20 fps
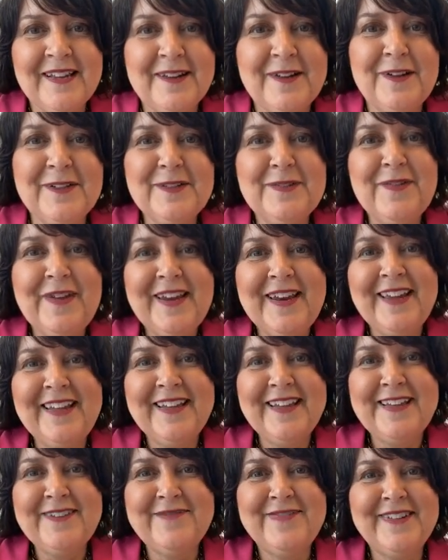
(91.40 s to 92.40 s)
cultivating
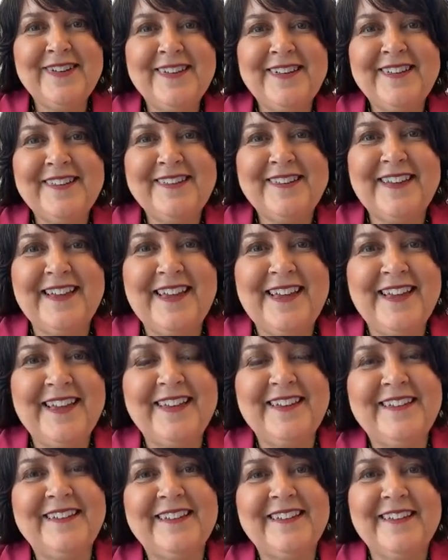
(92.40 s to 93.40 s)
confidence
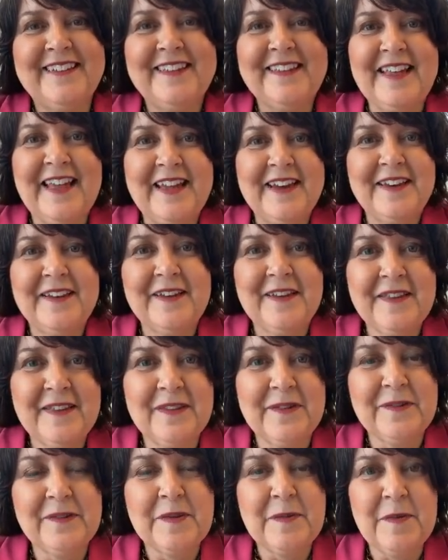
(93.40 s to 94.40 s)
and
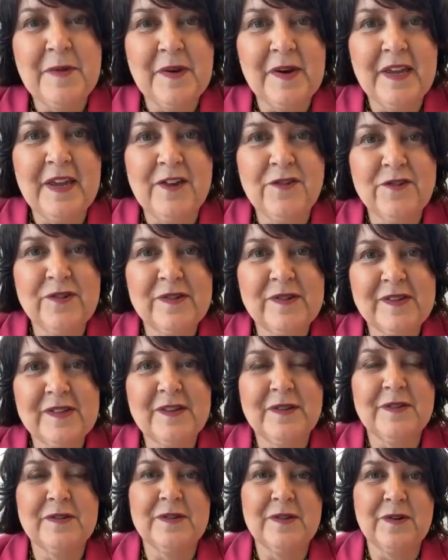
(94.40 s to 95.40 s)
those communication
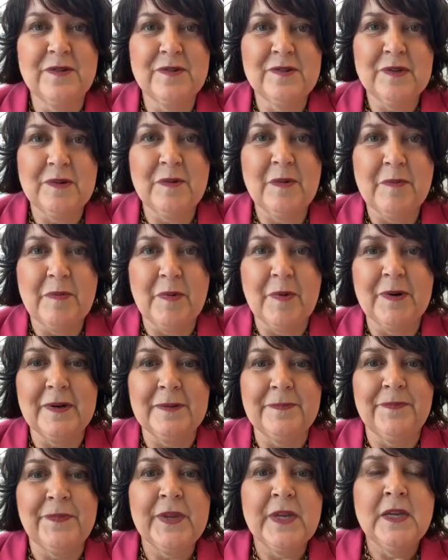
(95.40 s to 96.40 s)
skills that are so
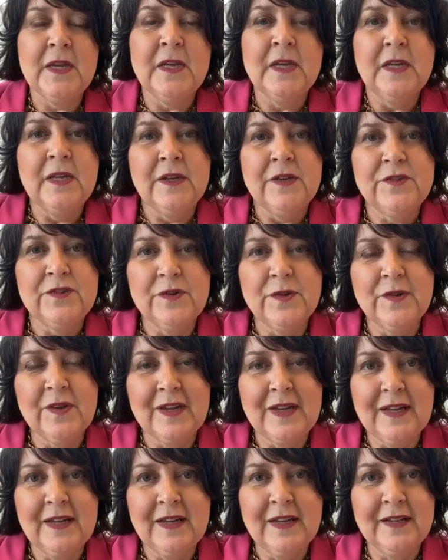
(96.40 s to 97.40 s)
important. So
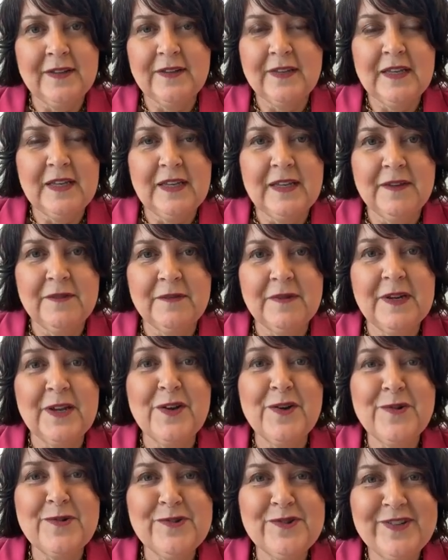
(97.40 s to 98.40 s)
the
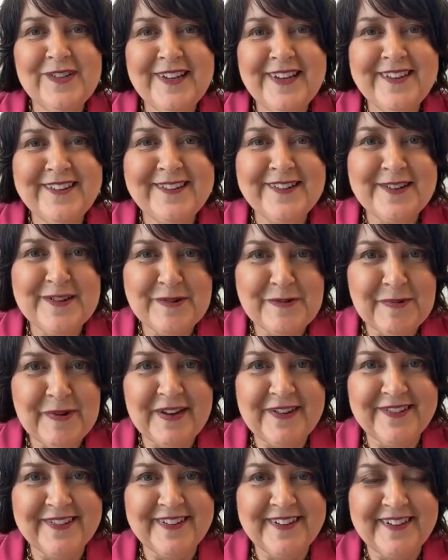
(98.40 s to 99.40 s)
negotiation
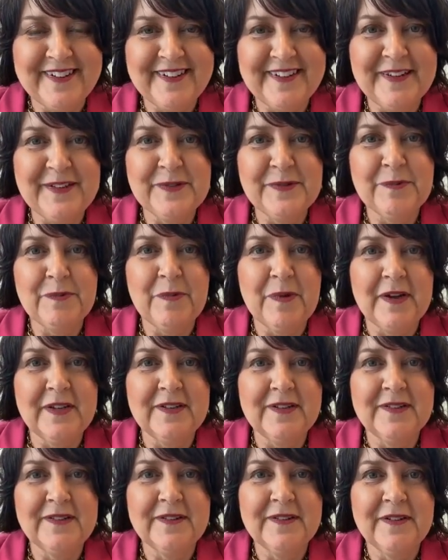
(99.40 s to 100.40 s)
equation is
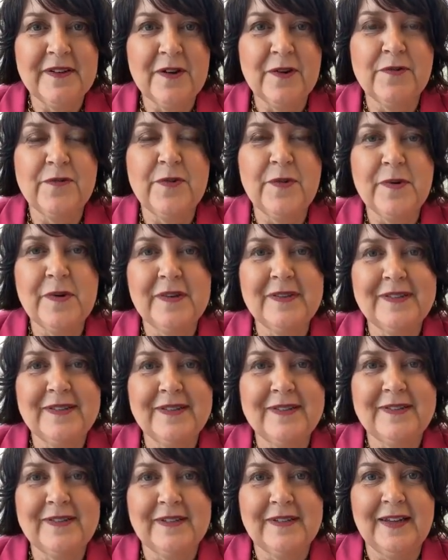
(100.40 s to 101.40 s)
what our focus
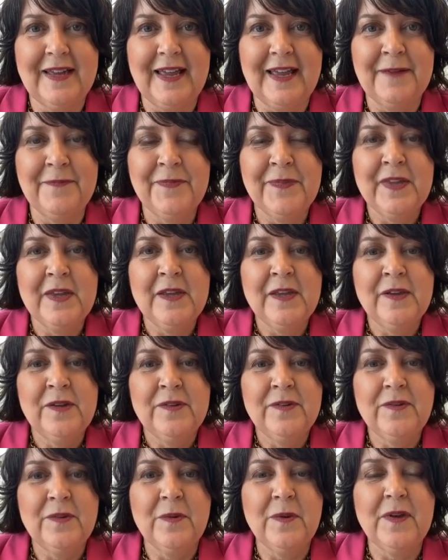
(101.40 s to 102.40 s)
is today.
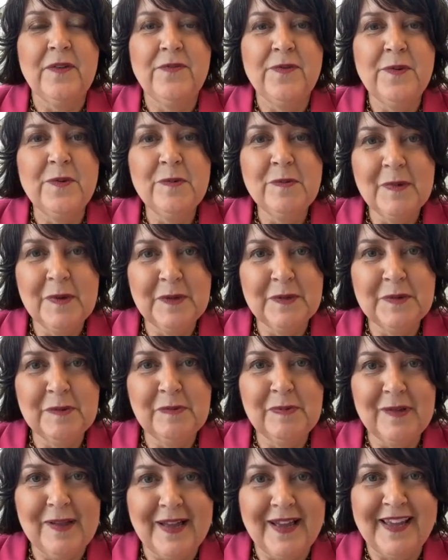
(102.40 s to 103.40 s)
So if you
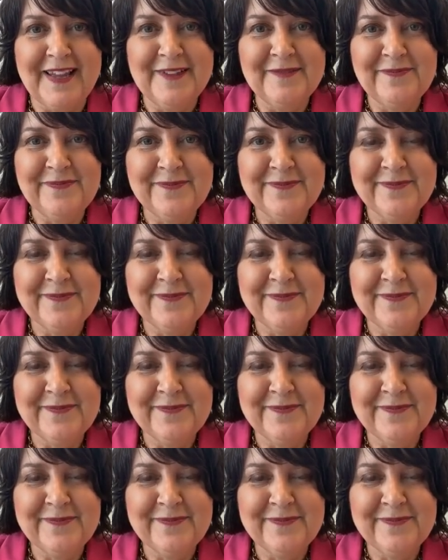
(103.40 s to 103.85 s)
multiply